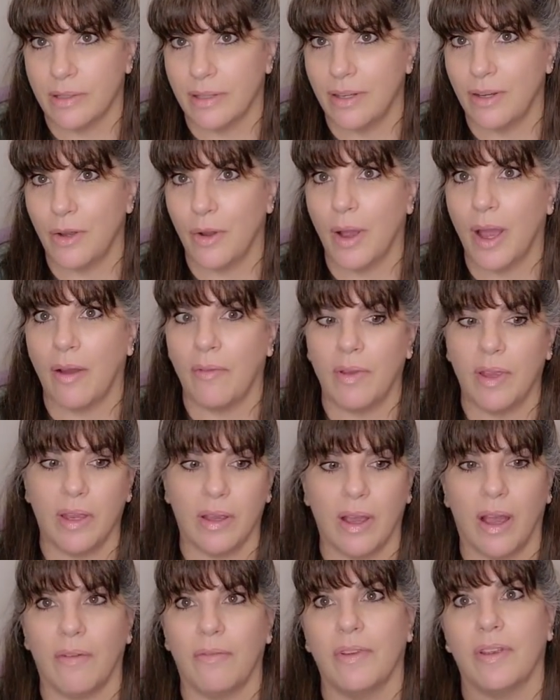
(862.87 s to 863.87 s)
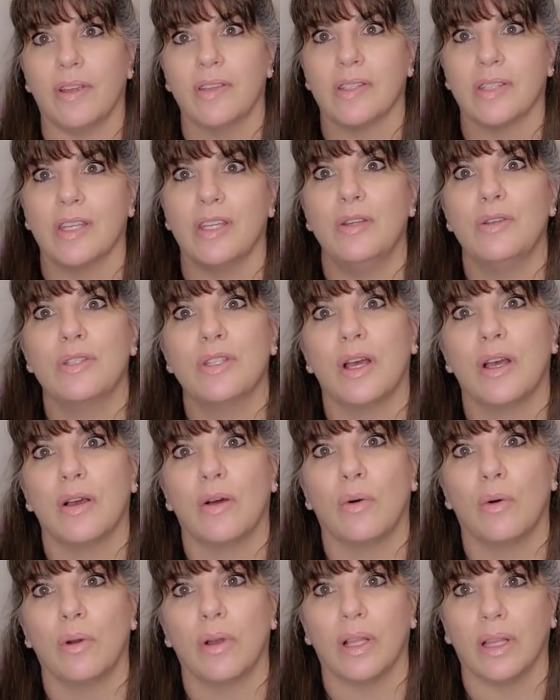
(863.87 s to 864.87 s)
You know, having, obviously, you saw
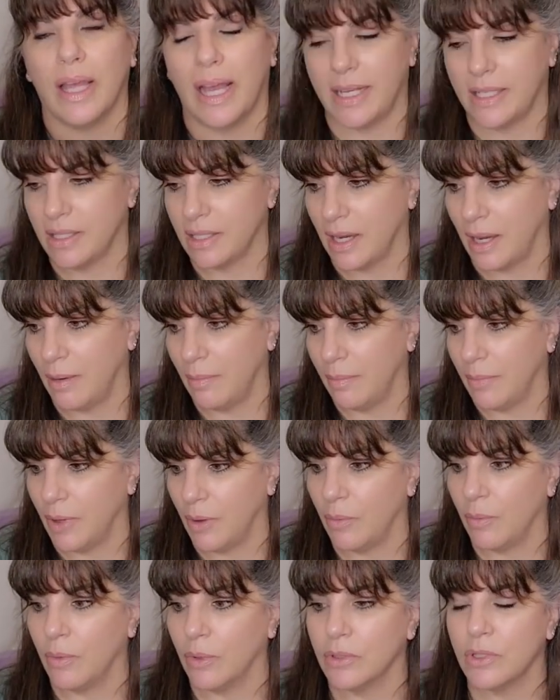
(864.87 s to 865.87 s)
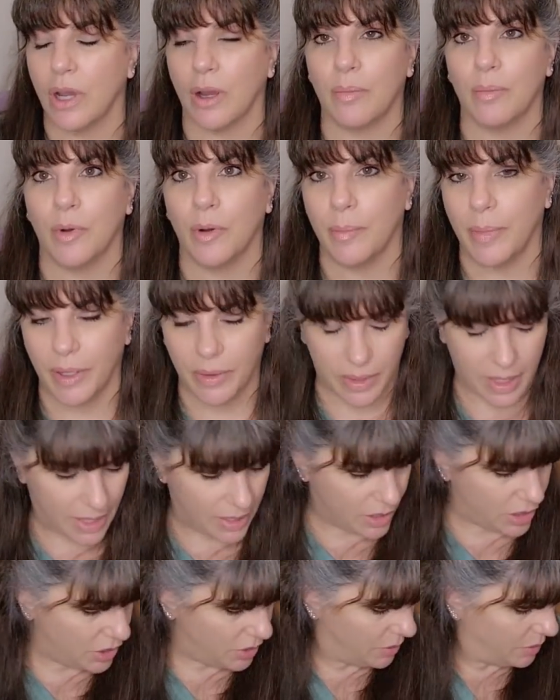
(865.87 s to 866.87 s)
Olga last time, but we'll talk more about that too.